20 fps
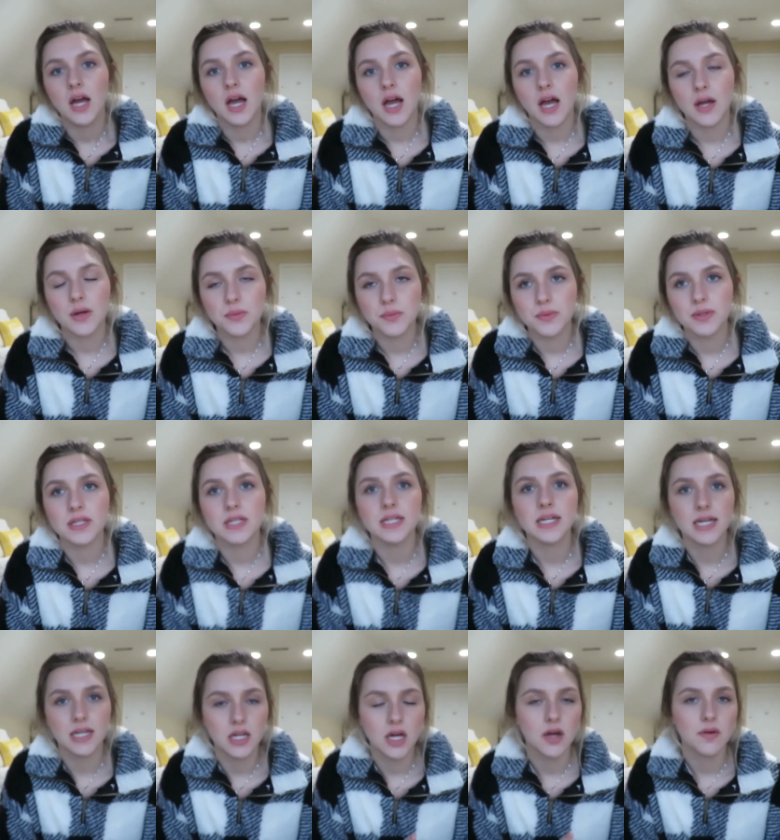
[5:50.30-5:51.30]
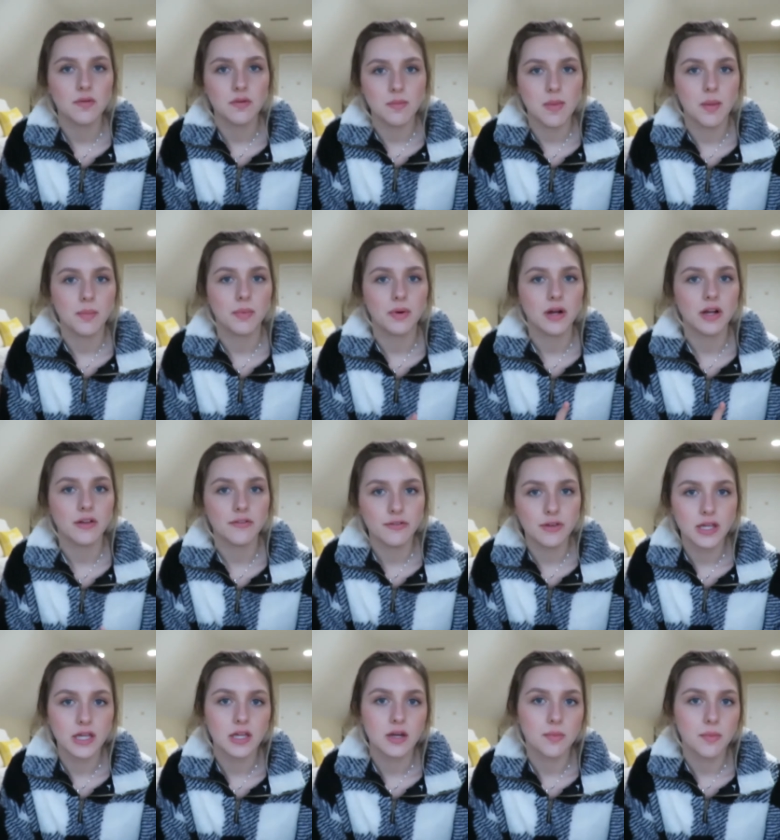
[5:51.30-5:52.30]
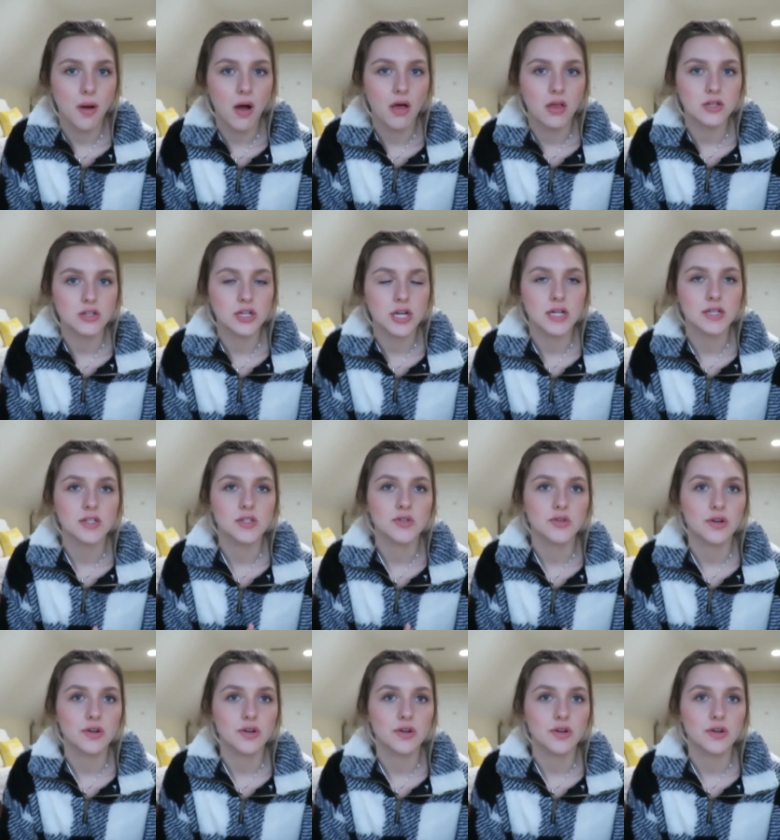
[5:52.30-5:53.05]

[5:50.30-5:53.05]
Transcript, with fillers: I really cannot remember if he had apologized